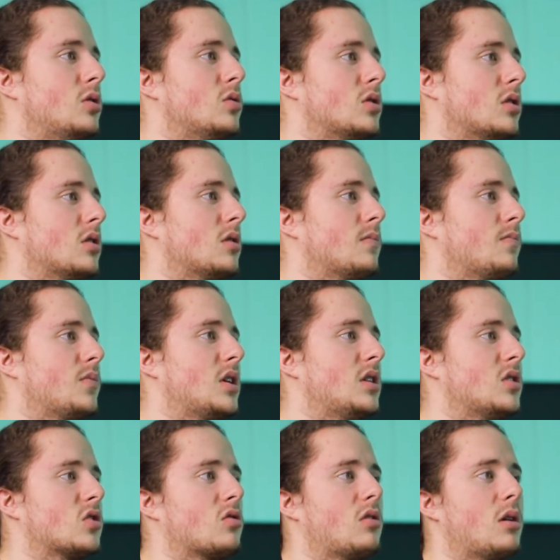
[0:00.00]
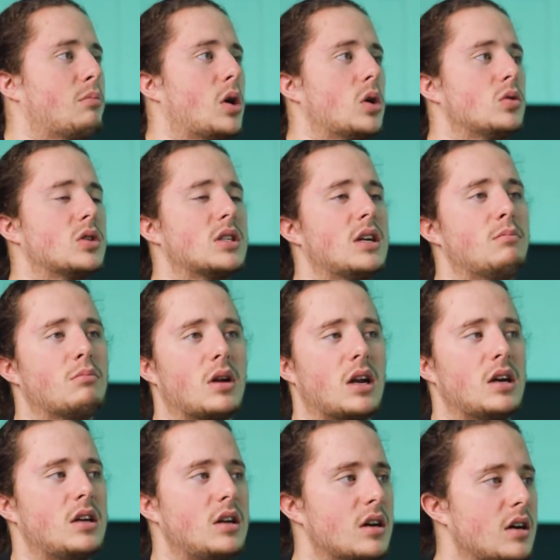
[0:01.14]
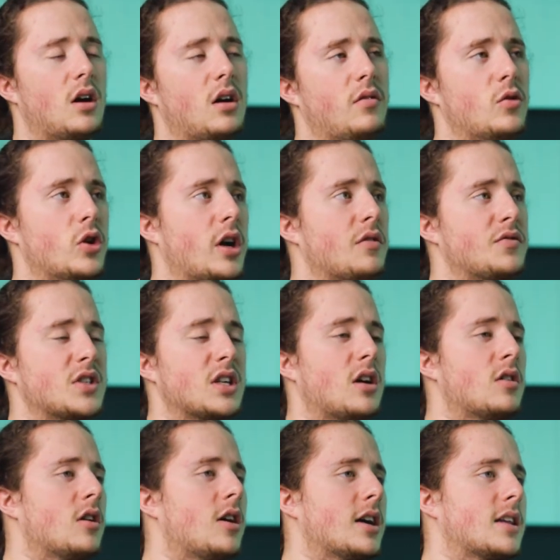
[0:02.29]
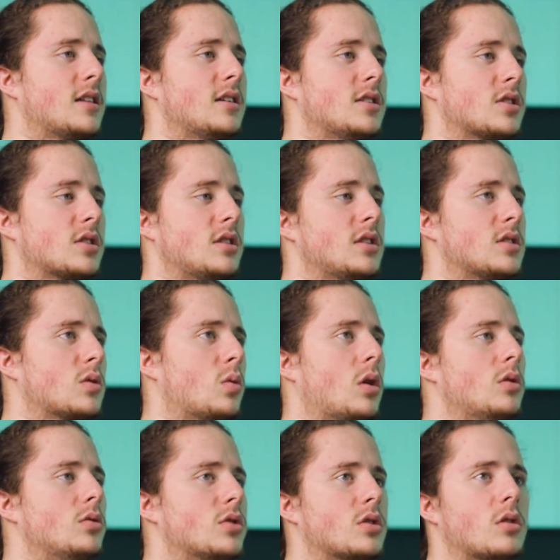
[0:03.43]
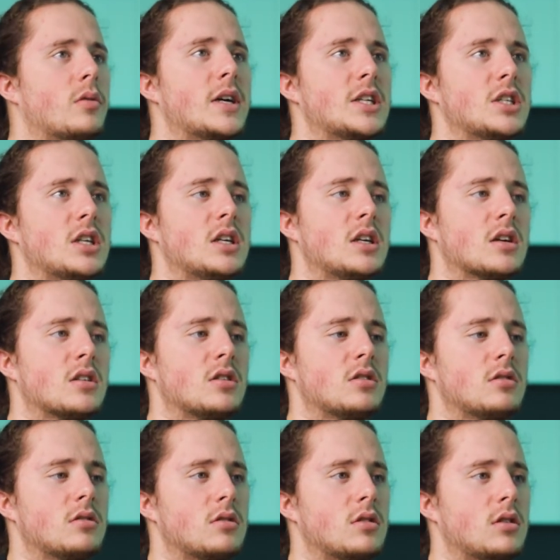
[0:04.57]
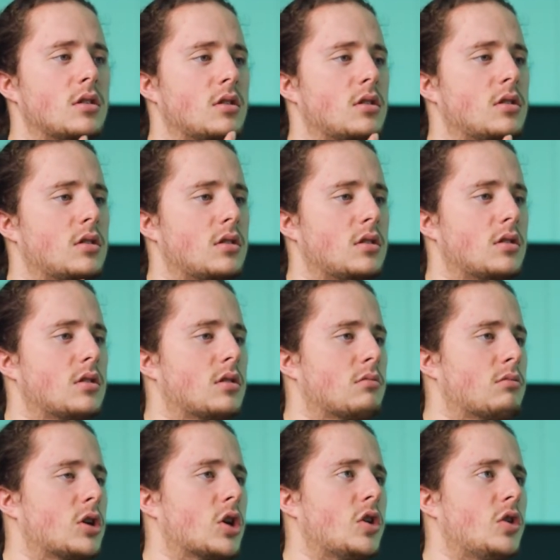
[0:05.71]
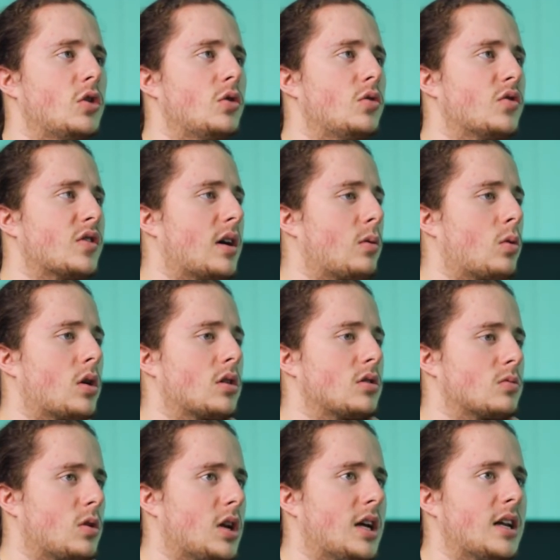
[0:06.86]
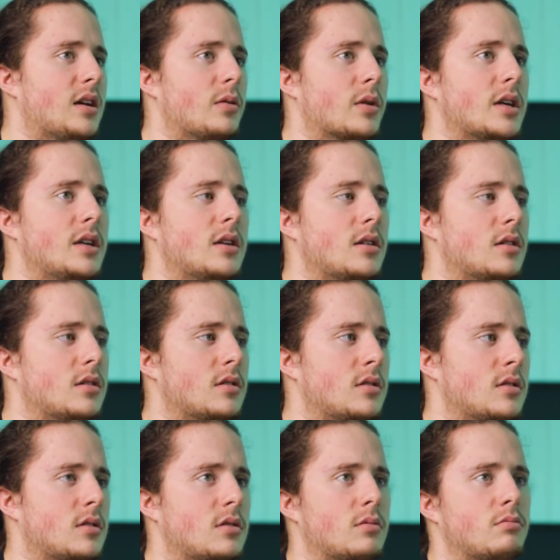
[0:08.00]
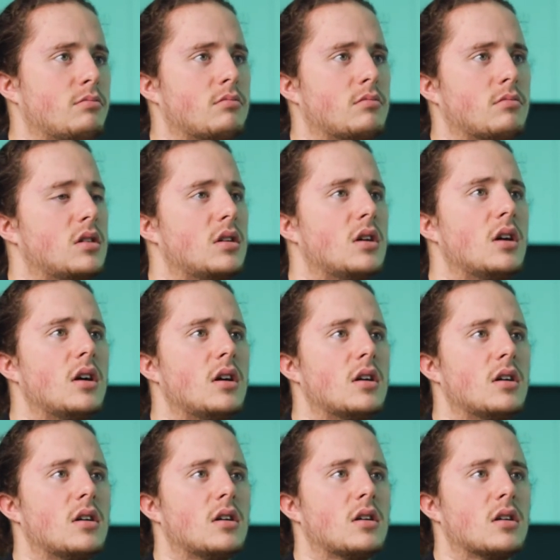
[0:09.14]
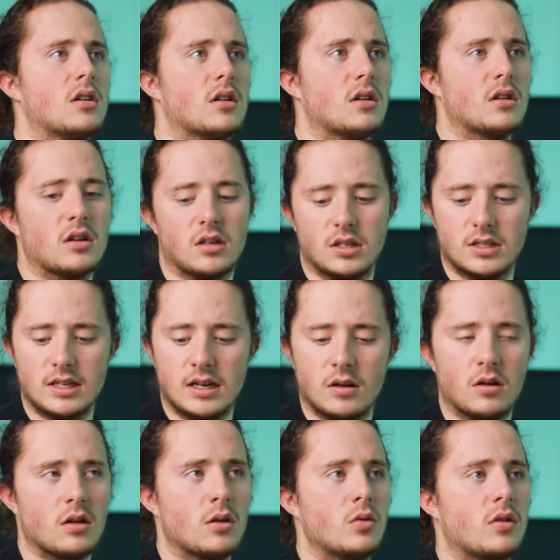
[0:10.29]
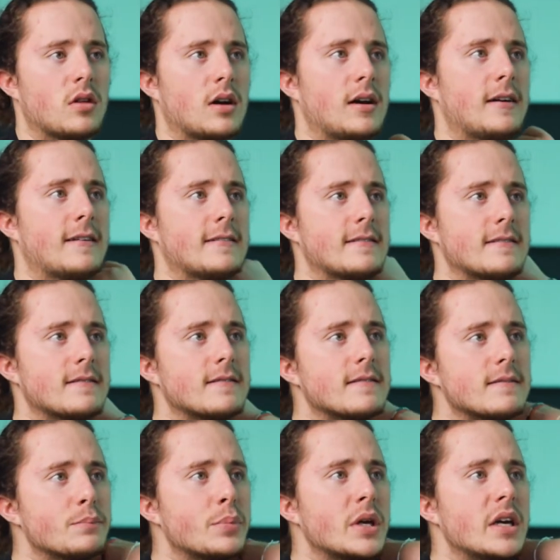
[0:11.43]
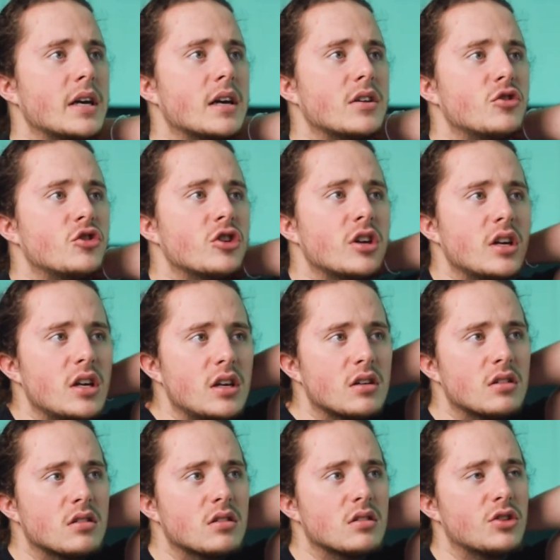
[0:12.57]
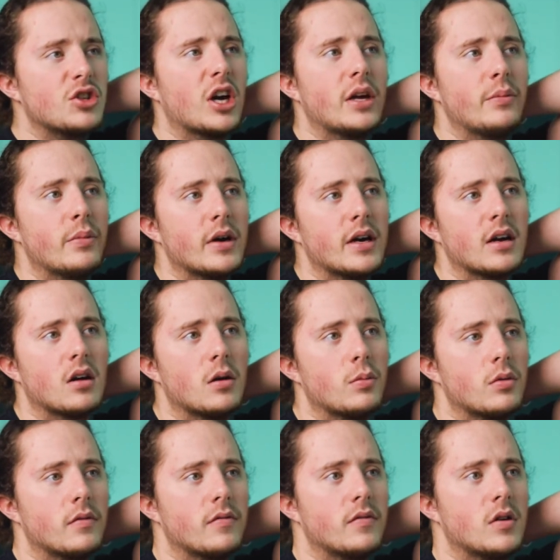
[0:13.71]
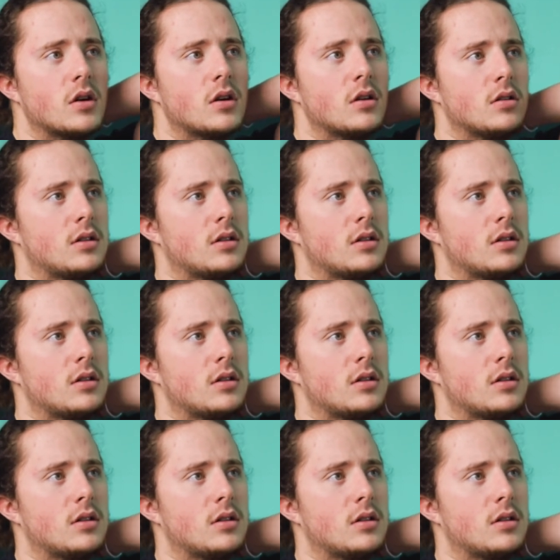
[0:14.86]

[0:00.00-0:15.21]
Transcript: to use a Instagram post template. I like this quote, so I'm actually going to use that one as one anyway. I'm going to download that PNG, JPEG I prefer,